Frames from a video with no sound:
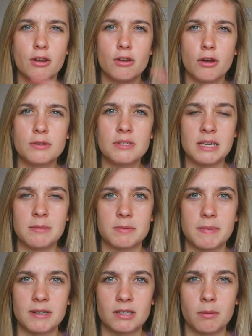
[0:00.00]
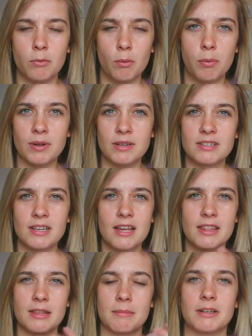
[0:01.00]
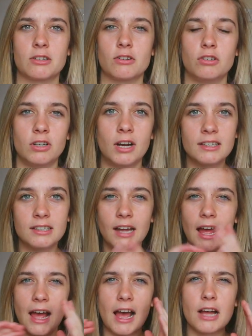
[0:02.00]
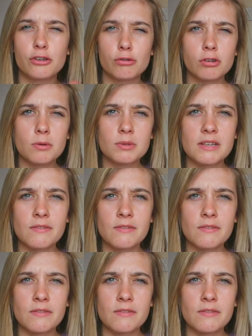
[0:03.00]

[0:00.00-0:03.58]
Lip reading: no team has picked up more points than Manchester United. And do you want to know what's